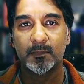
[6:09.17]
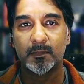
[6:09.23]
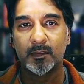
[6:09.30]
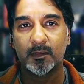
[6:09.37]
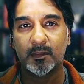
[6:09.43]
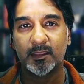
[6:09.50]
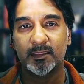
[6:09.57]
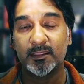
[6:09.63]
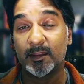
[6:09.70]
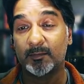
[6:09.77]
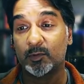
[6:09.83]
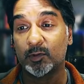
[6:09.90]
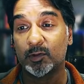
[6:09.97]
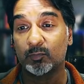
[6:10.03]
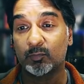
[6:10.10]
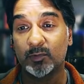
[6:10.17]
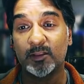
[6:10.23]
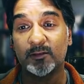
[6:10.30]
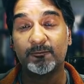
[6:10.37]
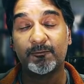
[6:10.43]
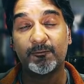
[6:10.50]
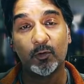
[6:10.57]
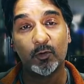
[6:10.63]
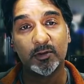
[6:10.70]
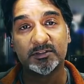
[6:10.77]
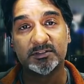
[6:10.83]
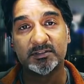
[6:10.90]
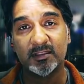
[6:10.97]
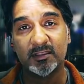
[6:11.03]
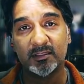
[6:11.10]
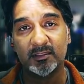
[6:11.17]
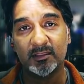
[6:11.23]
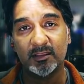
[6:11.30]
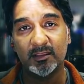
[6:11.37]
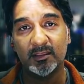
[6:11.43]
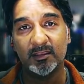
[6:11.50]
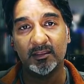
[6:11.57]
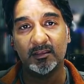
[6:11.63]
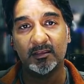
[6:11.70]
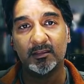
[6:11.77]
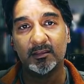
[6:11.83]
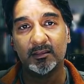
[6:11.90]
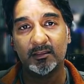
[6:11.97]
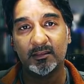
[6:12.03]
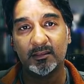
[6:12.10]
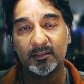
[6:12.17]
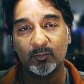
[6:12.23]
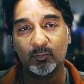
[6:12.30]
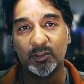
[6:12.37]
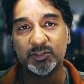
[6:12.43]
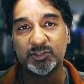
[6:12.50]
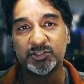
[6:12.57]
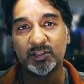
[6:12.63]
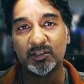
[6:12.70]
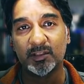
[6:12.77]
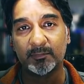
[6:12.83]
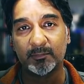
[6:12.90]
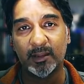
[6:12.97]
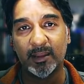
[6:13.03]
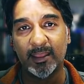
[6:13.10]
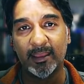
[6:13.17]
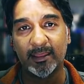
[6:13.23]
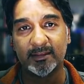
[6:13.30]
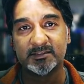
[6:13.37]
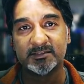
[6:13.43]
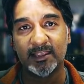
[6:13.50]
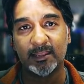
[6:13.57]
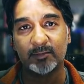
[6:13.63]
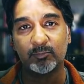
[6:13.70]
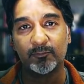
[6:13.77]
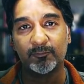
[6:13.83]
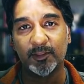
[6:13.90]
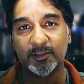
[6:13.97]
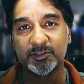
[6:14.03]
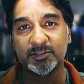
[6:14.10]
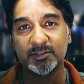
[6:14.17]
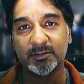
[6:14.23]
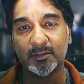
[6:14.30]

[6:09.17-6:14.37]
and then I'm going to reinforce the the windshield I'm going to add a side reflection